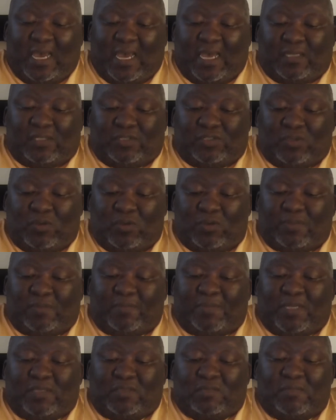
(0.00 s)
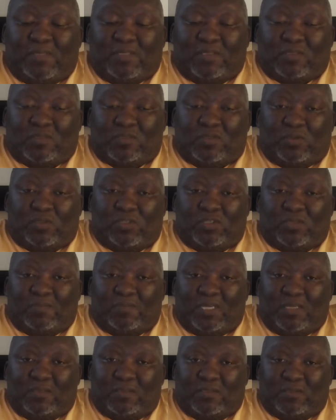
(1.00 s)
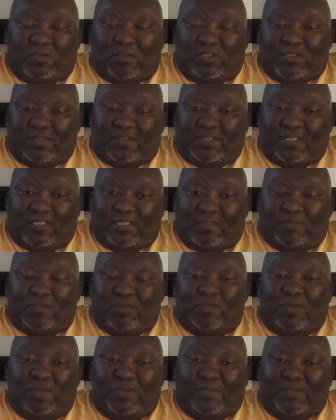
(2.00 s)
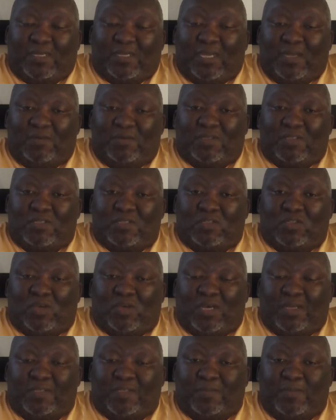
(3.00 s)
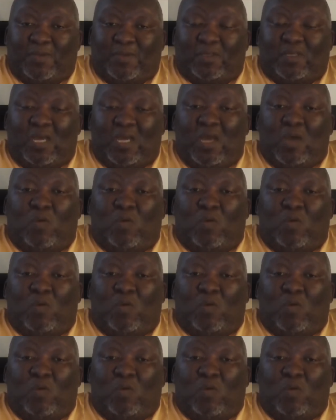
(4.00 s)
And so the Bantamman Social Center was one of the areas in Johannesburg